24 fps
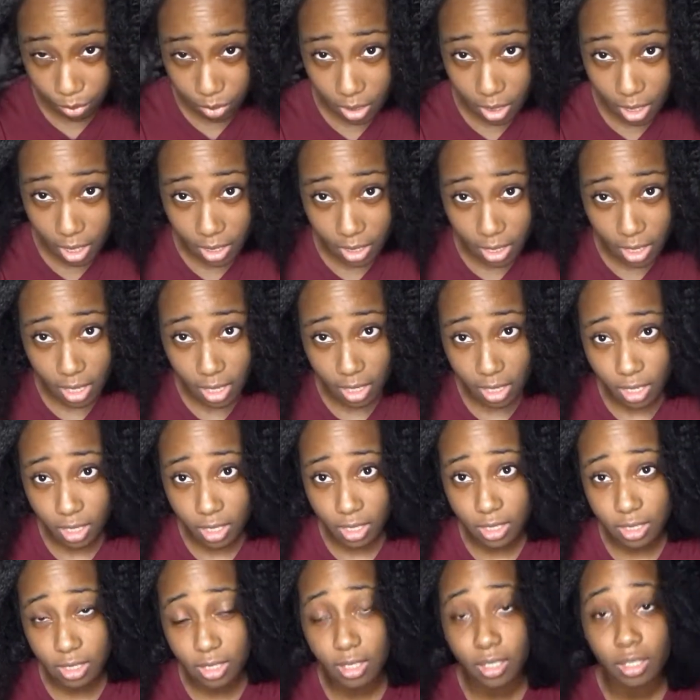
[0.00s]
I cut
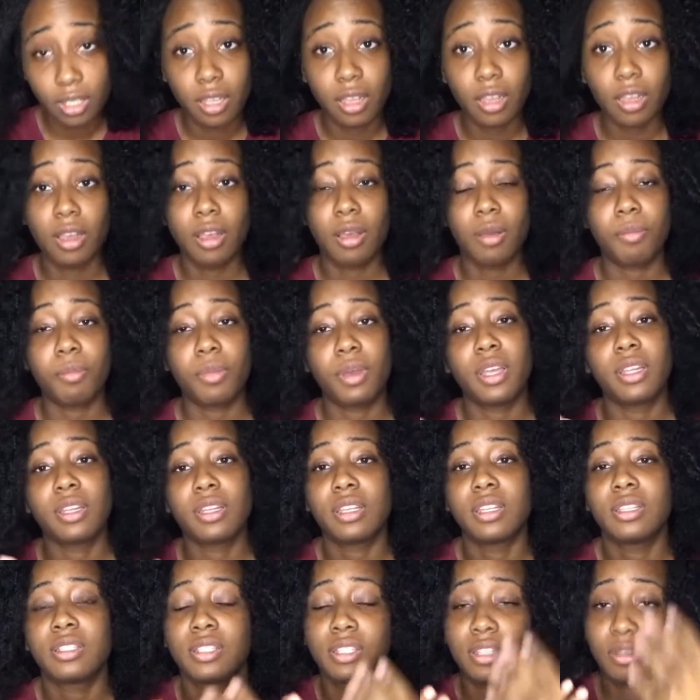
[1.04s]
it, but
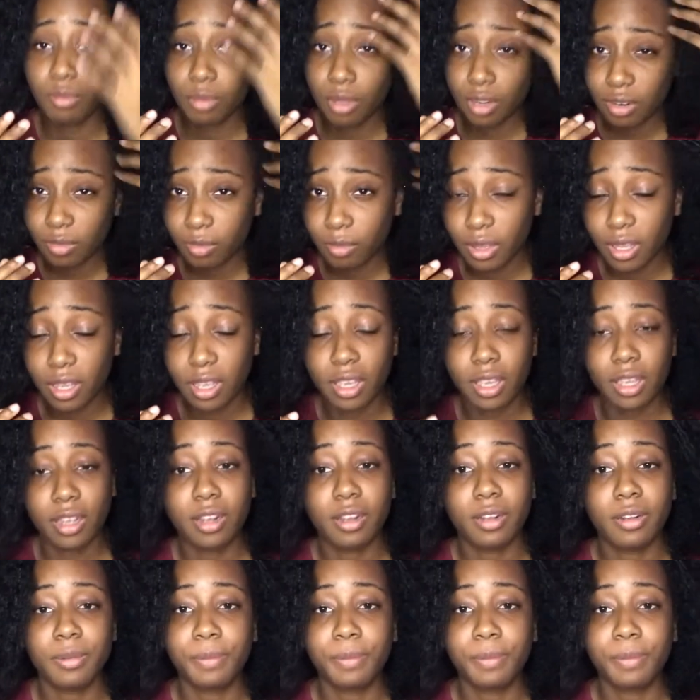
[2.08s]
it's in the middle of my hair.